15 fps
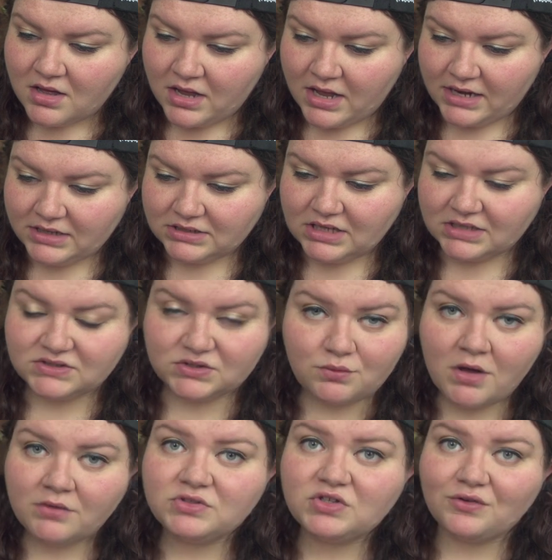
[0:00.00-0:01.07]
and
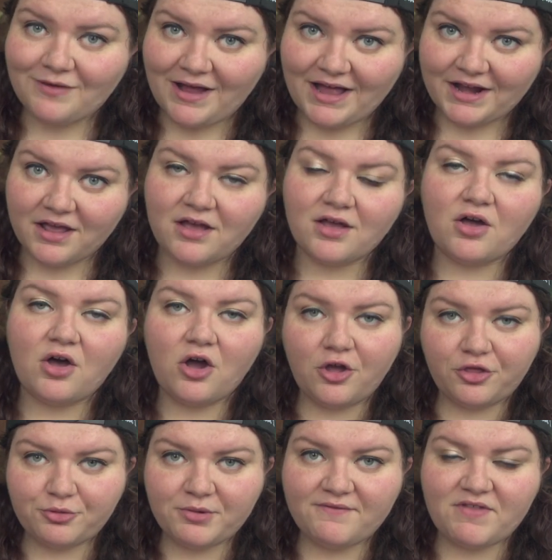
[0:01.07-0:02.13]
Kazuo Torada, all
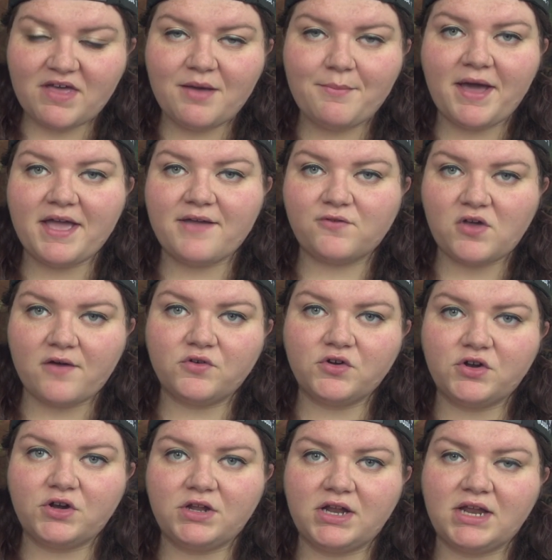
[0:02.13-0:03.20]
three of them I have
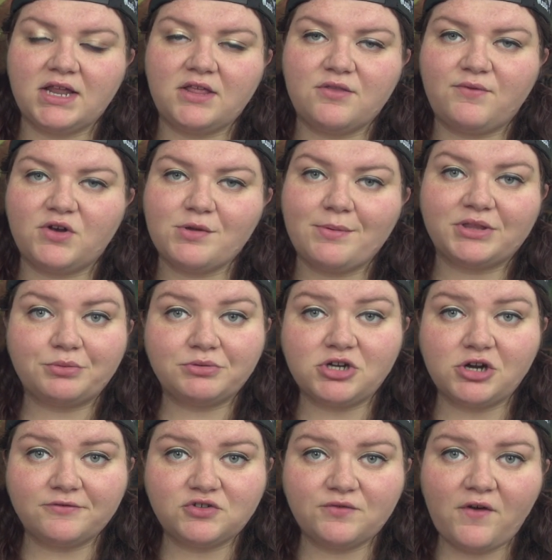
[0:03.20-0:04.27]
covered in the video about The
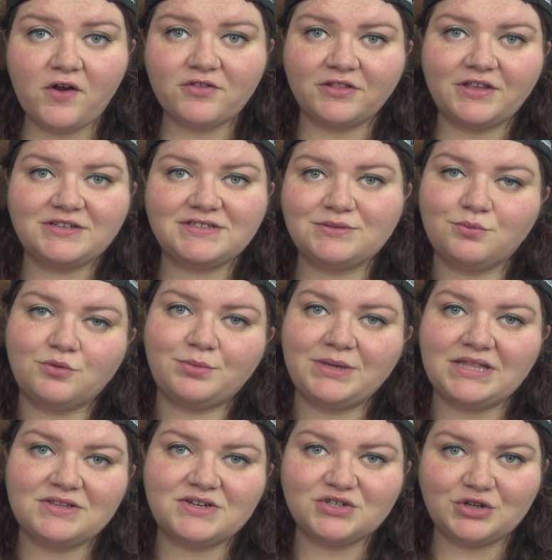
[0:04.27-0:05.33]
Return of Jafar. The links will be
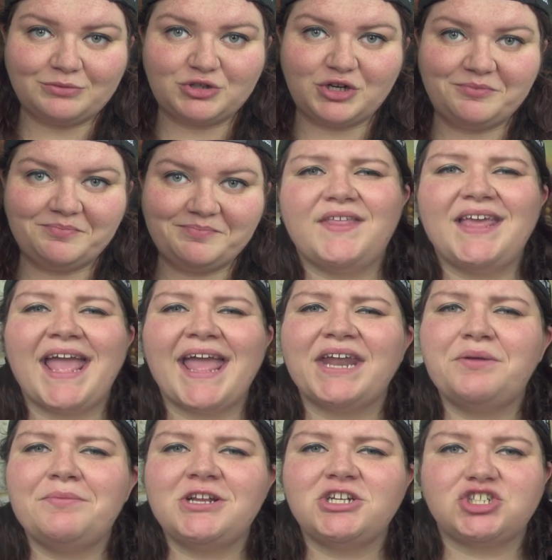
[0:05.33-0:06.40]
in the description. The
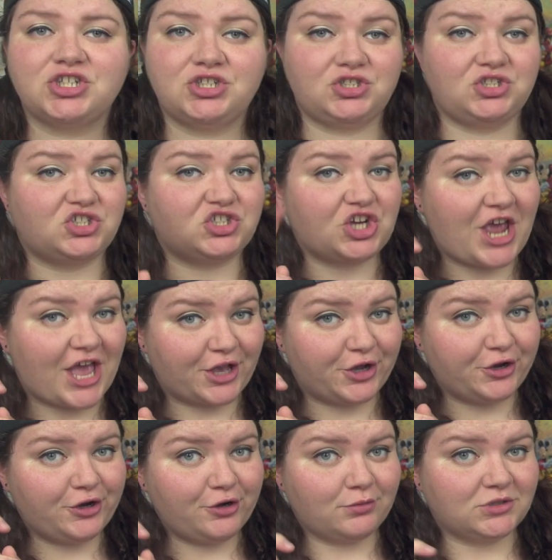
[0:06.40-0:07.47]
animation
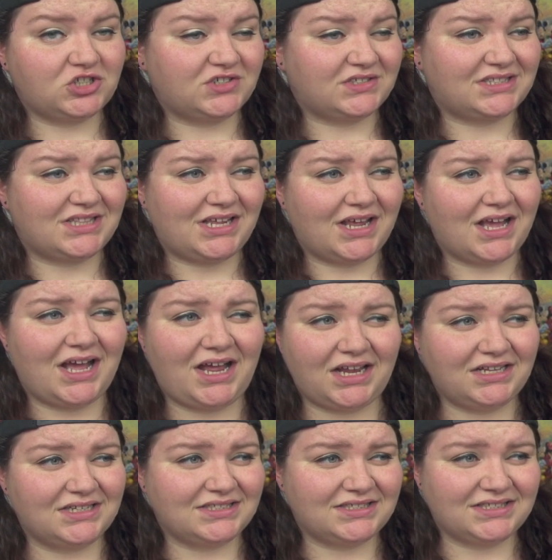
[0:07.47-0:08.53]
checker, which is the
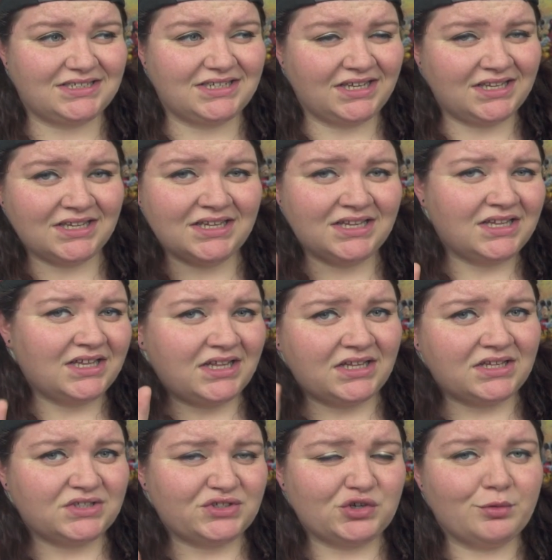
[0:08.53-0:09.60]
highest
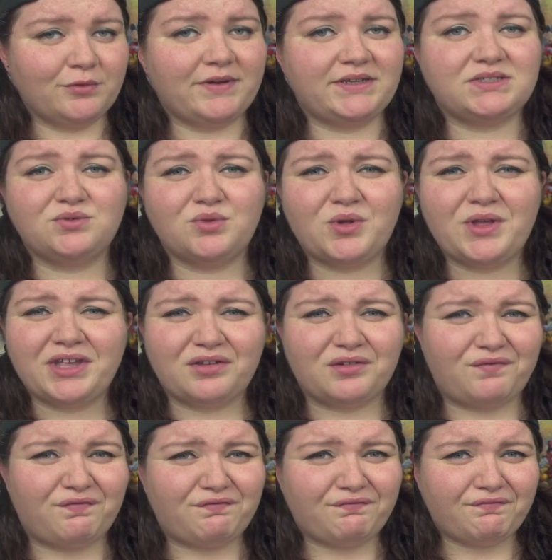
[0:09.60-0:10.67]
supervising role I
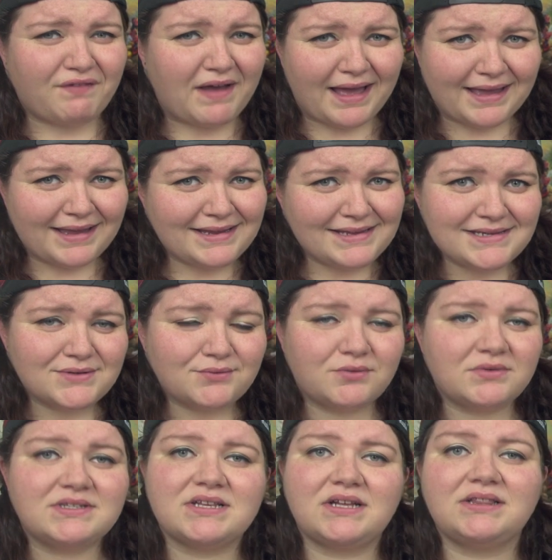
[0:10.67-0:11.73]
could find,
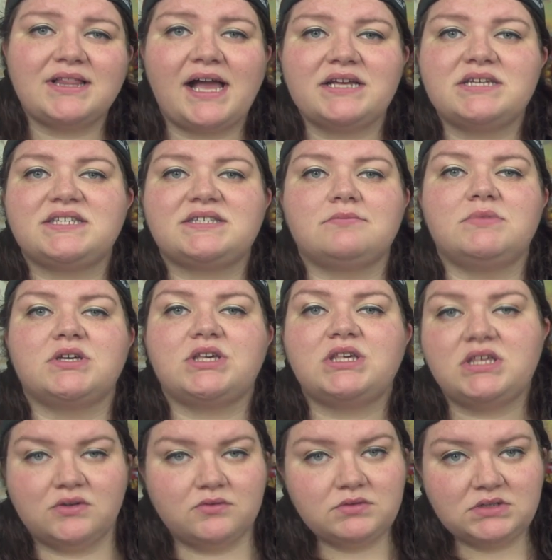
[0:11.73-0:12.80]
was Elias
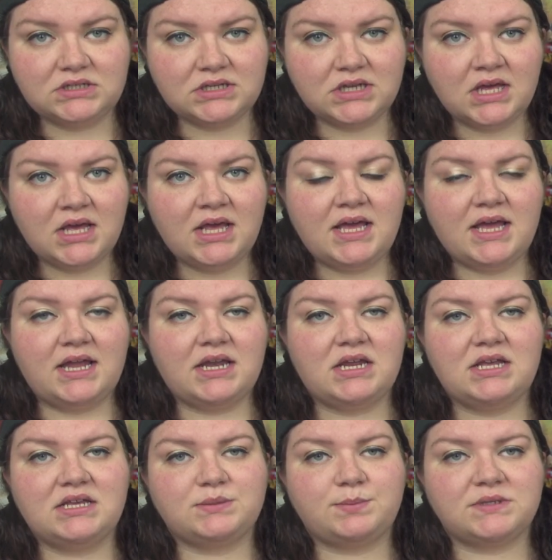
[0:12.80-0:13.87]
Macute, and
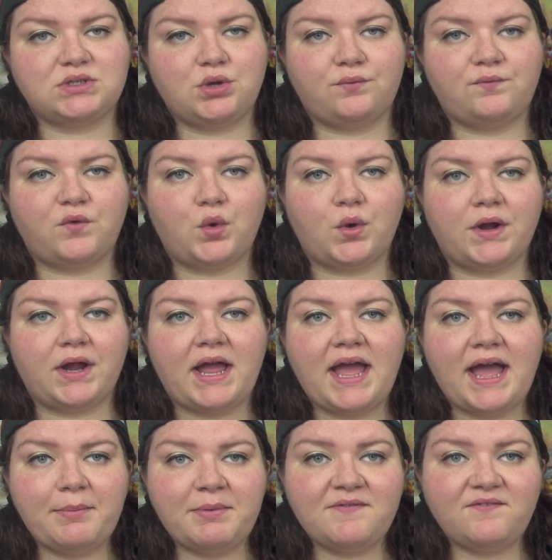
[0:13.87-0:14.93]
he is best known for
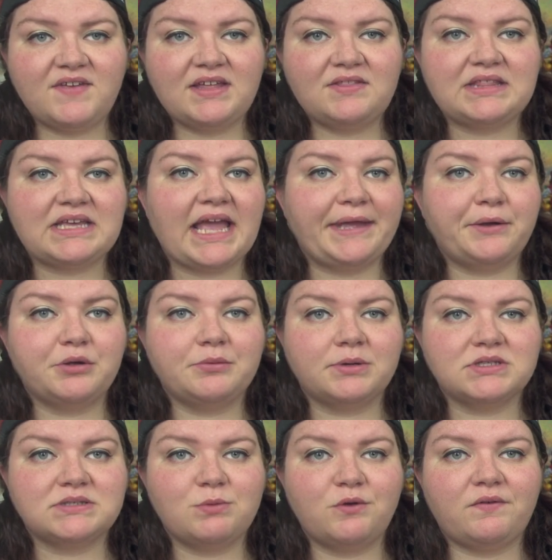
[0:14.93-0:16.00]
Happy Feet, the Angry
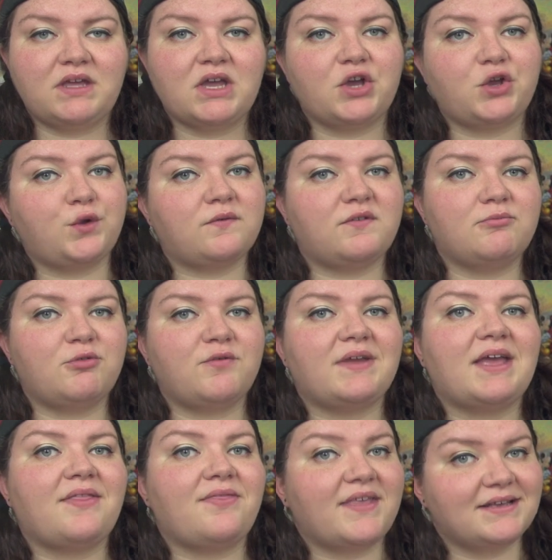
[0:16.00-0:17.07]
Birds movie, A Goofy Movie, and